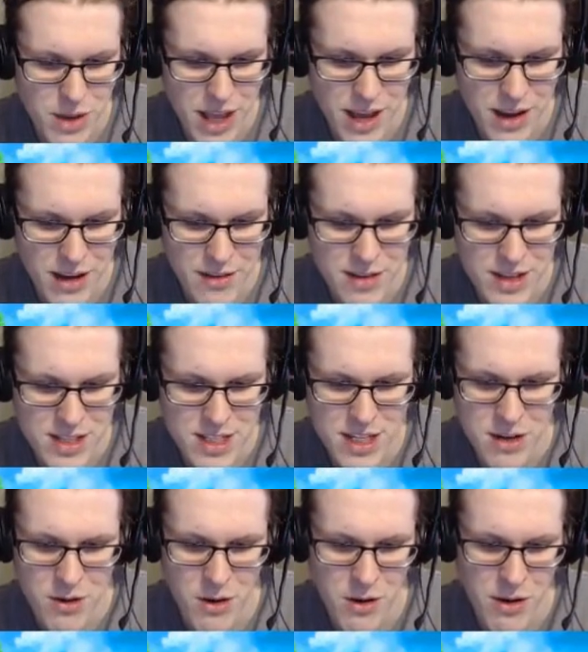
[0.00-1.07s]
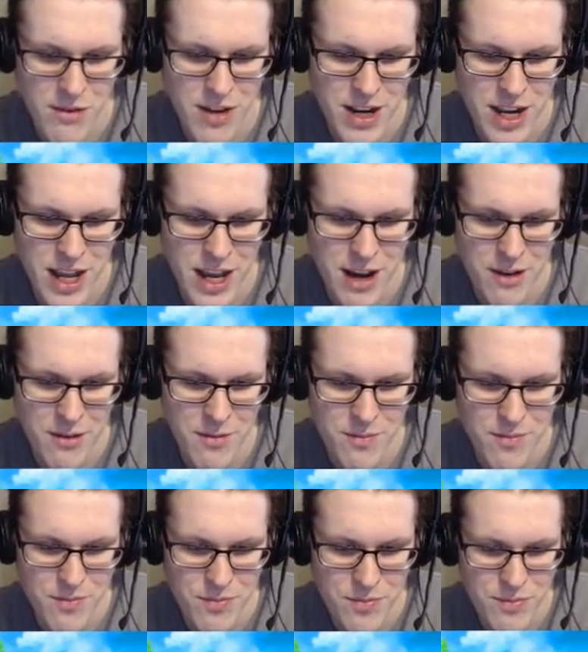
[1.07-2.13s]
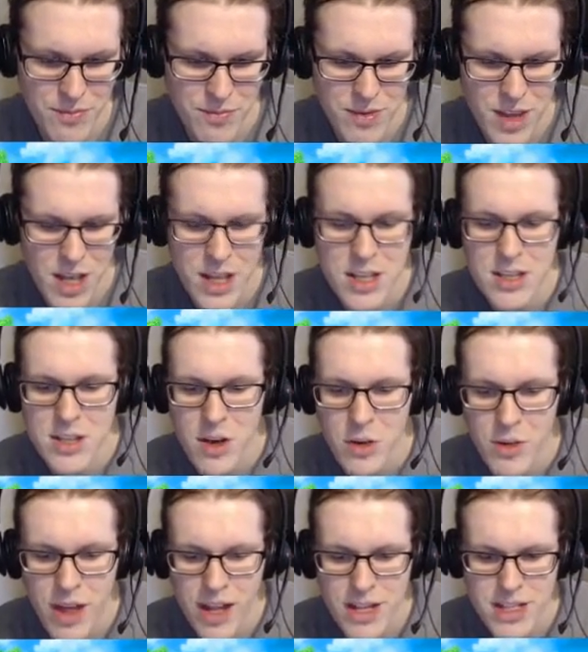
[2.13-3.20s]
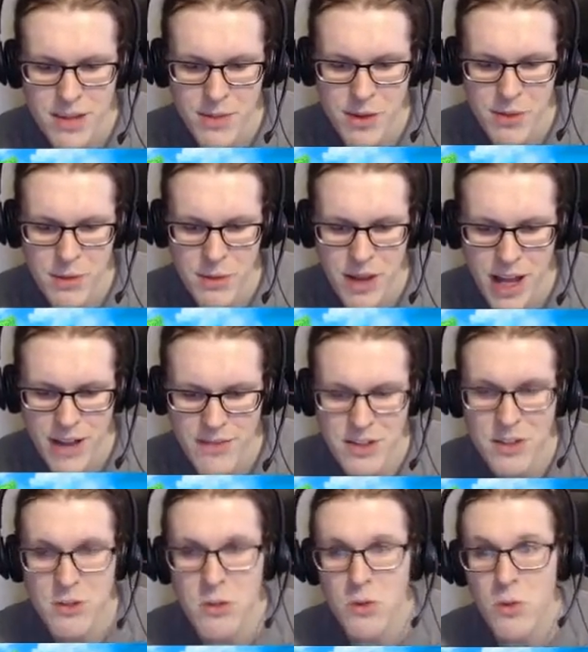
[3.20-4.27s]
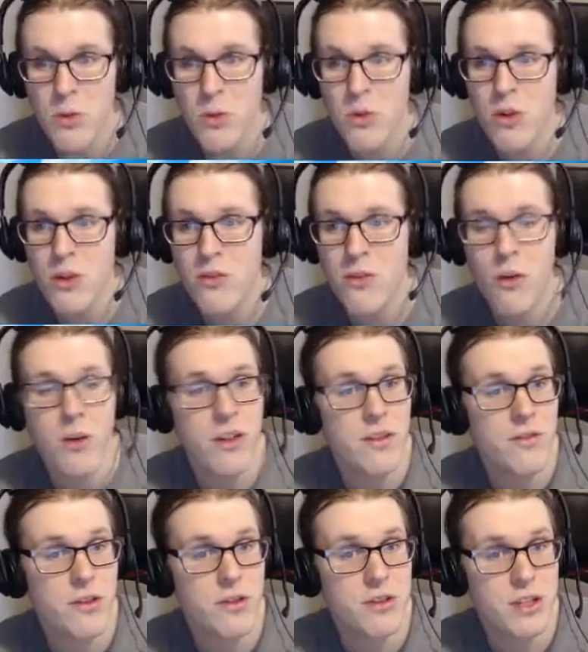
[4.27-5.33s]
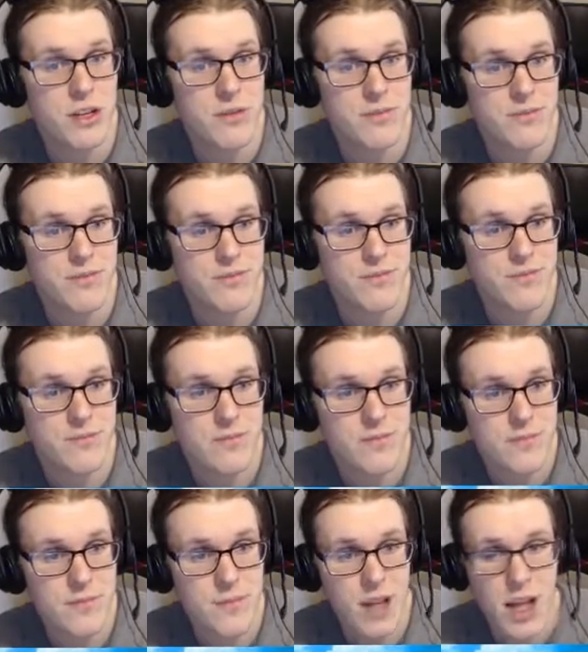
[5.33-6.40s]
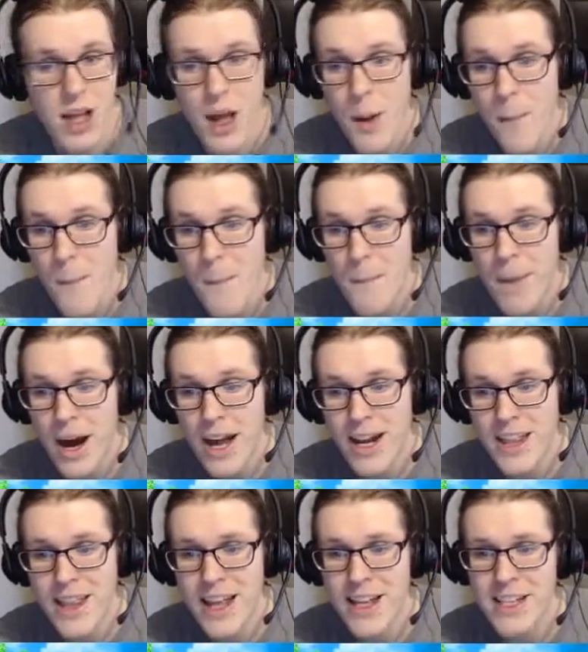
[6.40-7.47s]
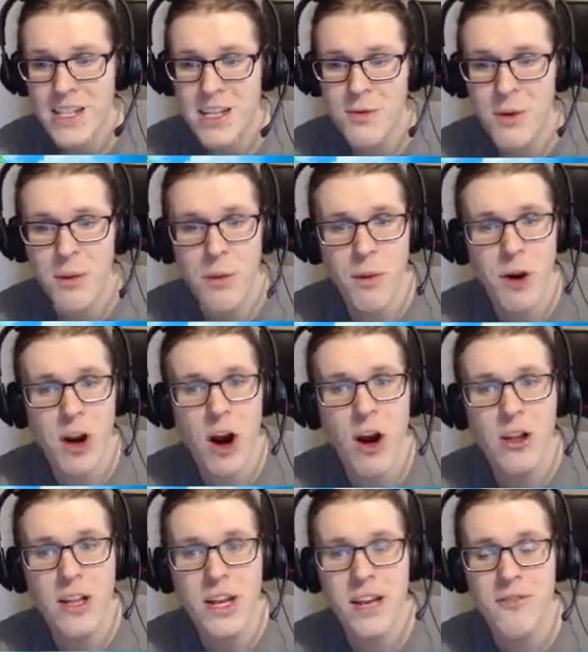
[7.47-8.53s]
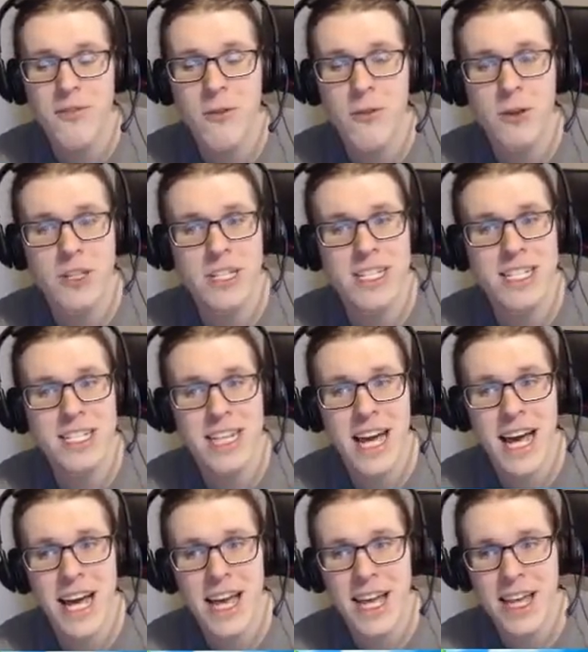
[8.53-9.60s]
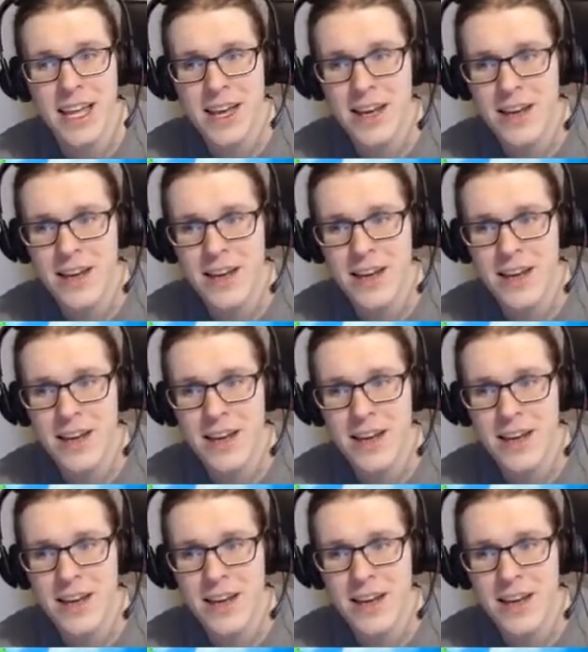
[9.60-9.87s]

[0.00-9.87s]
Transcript: have zero of it now. So that is something we will have to look for in the future. But that is going to be what we're calling it for today.